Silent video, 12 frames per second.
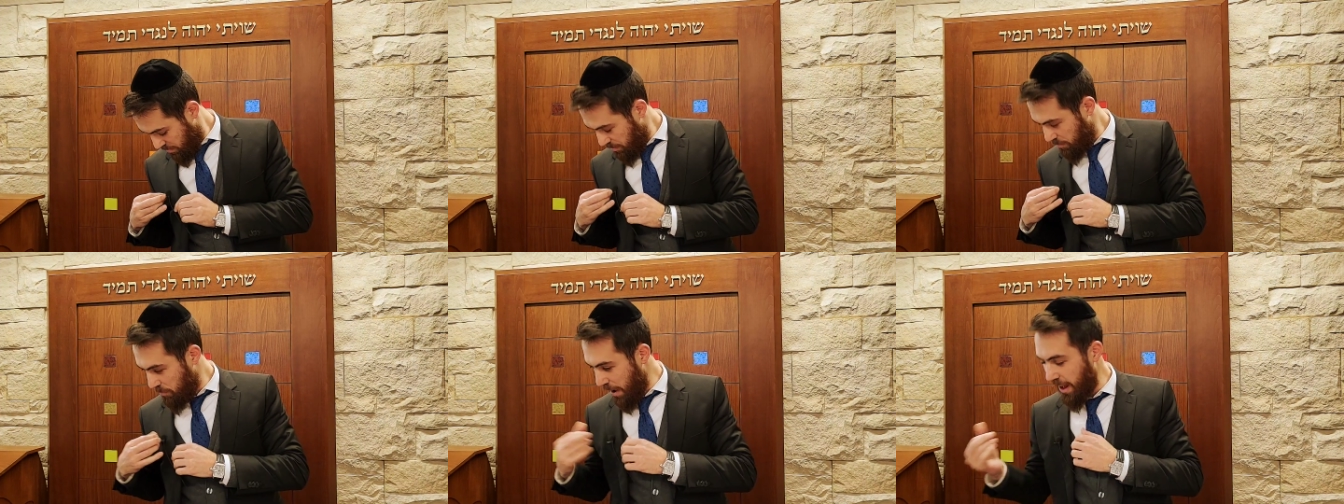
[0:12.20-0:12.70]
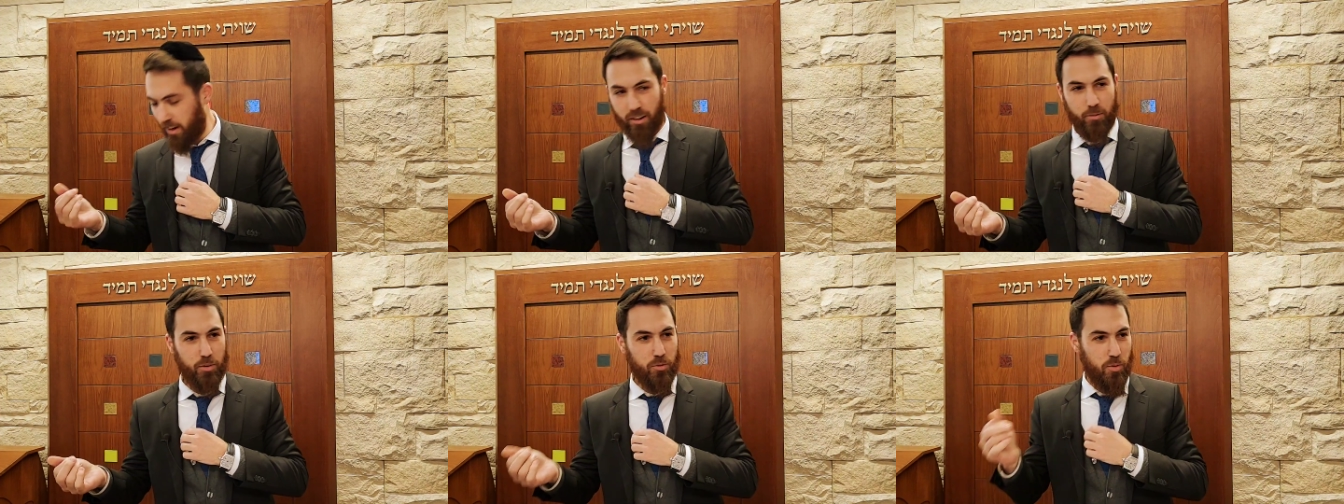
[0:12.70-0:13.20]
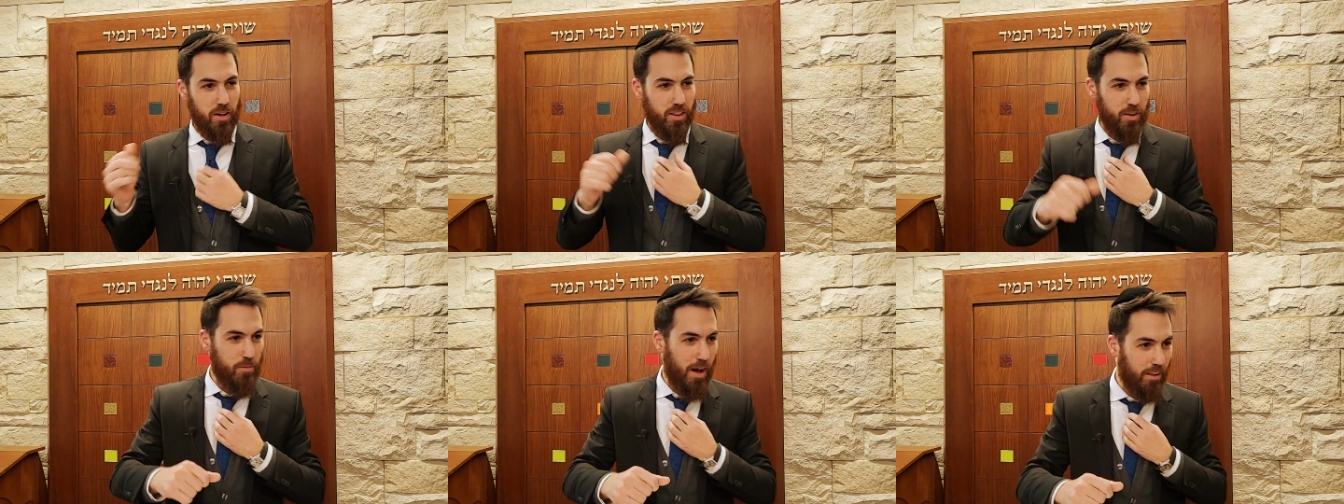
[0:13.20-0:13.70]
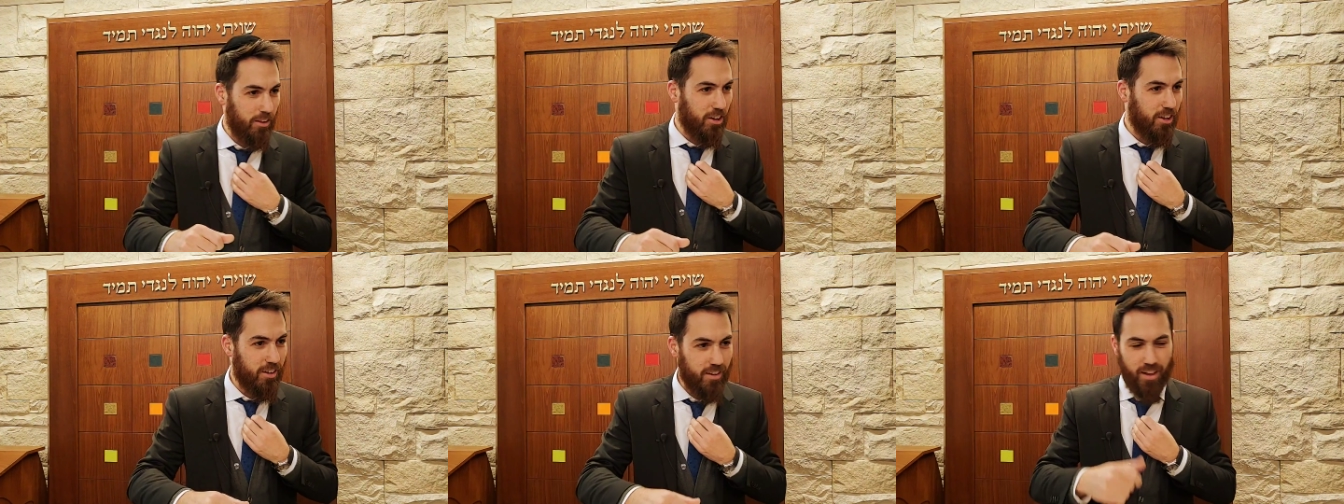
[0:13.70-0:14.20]
battle between the Malach
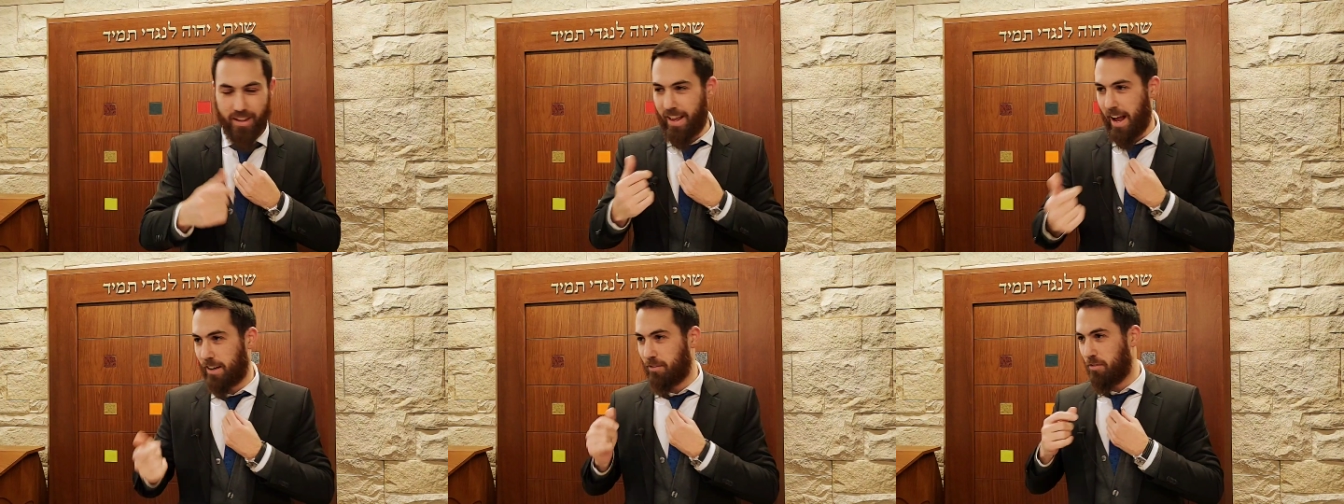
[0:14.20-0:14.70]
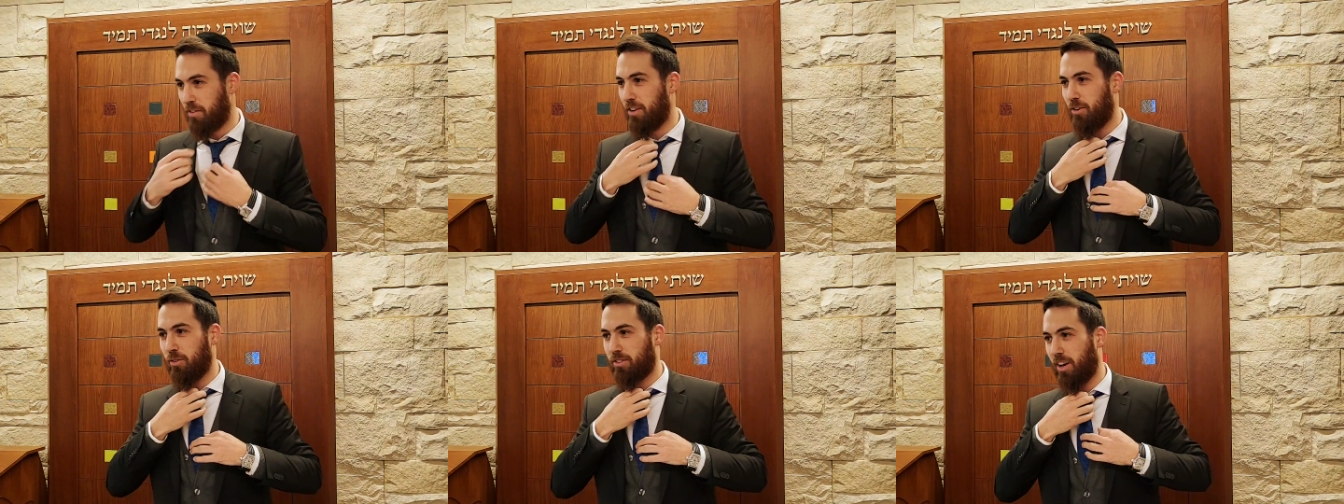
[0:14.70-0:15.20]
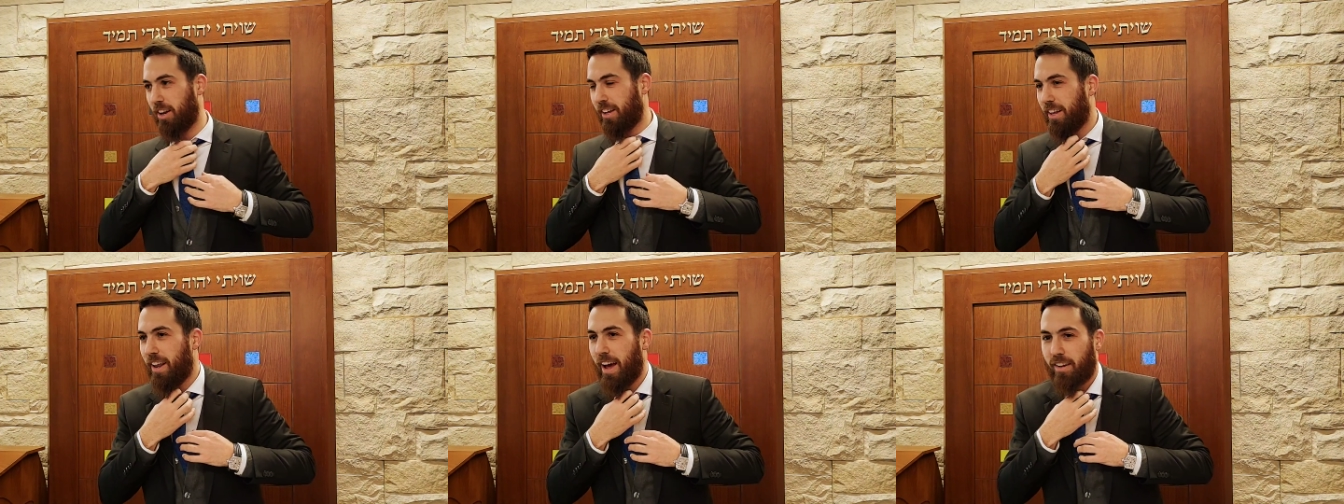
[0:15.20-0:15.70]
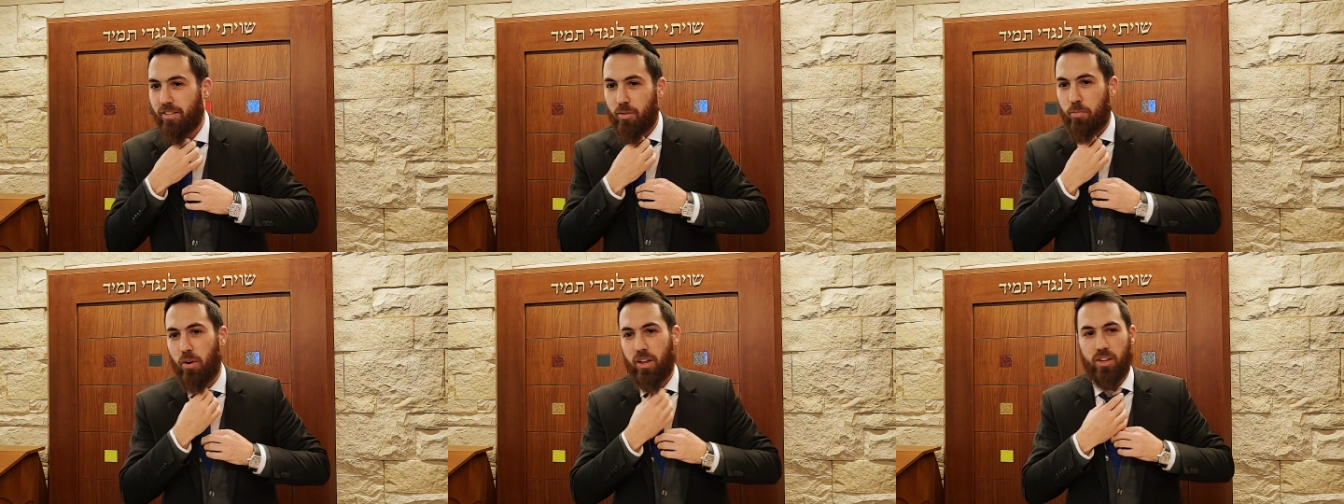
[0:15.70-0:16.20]
and Yaakov Avinu is going to connect to
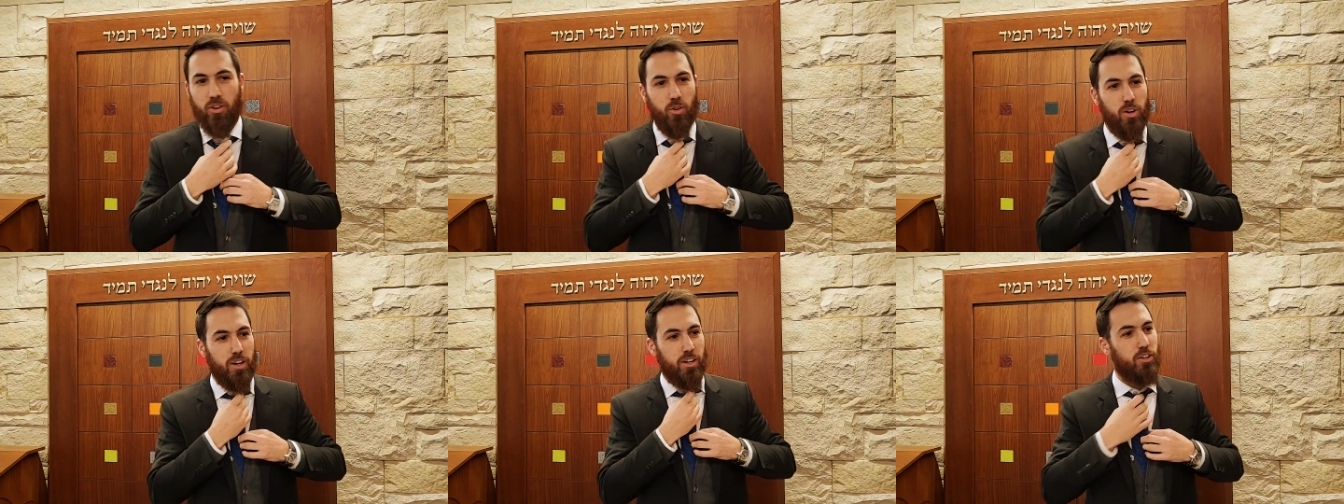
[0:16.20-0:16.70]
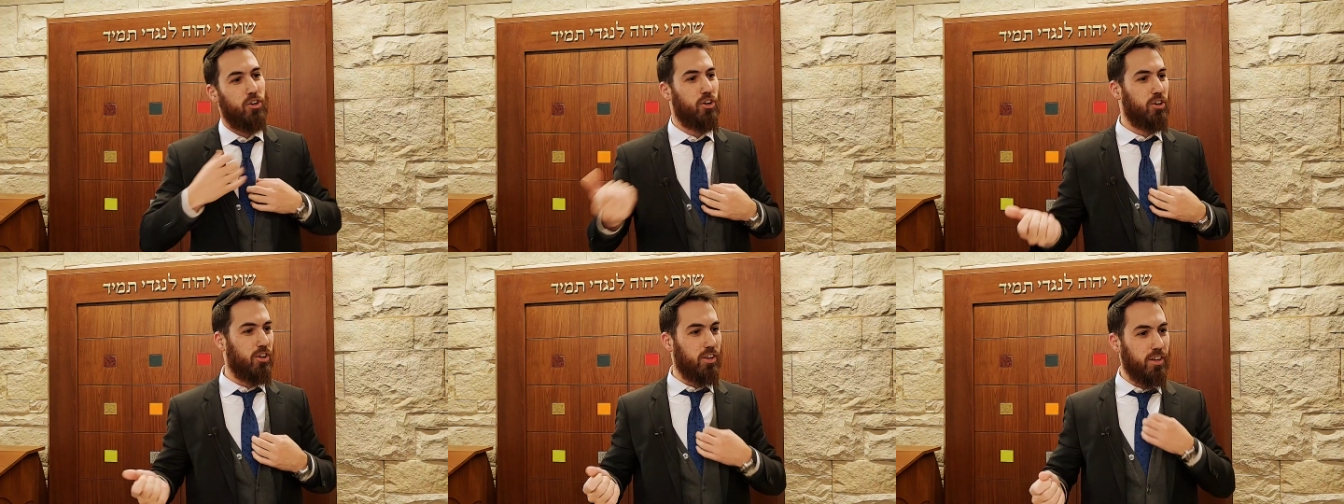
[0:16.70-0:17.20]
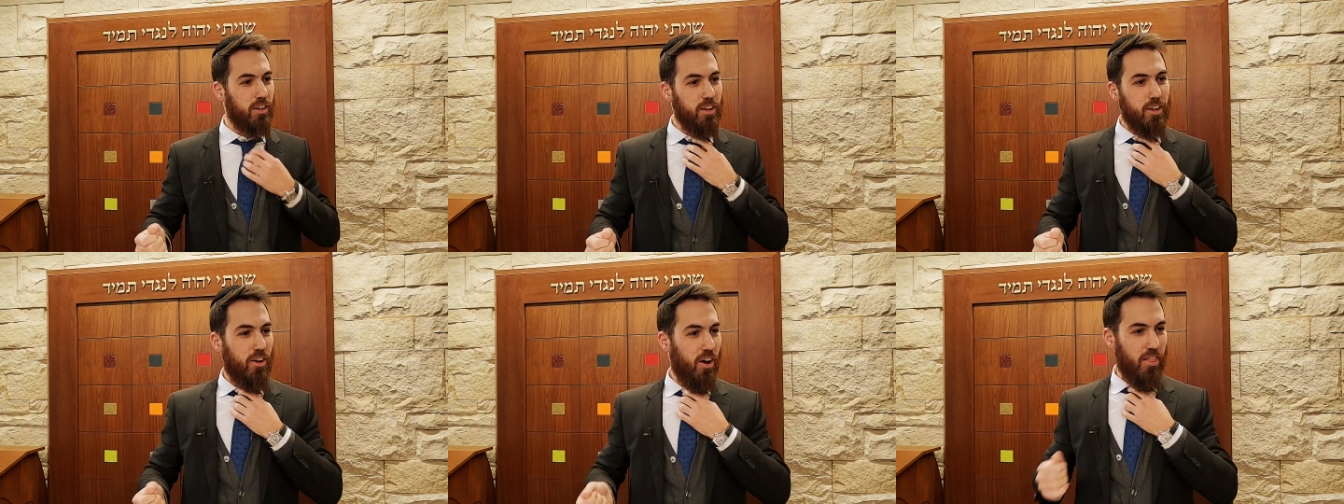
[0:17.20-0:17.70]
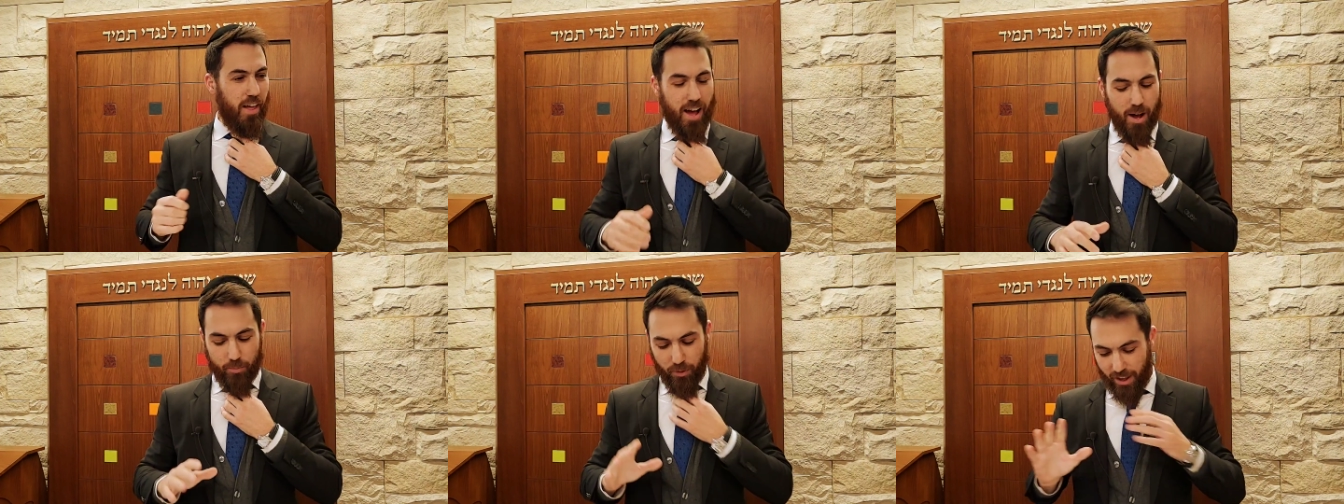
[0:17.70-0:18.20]
putting your kugel on the
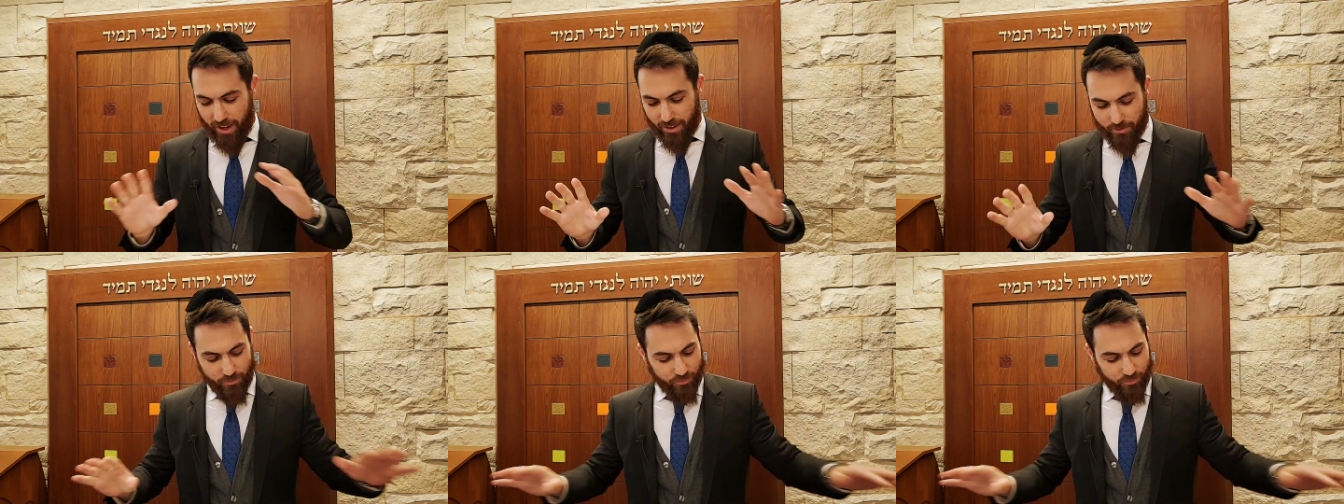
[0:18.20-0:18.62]
hot plate.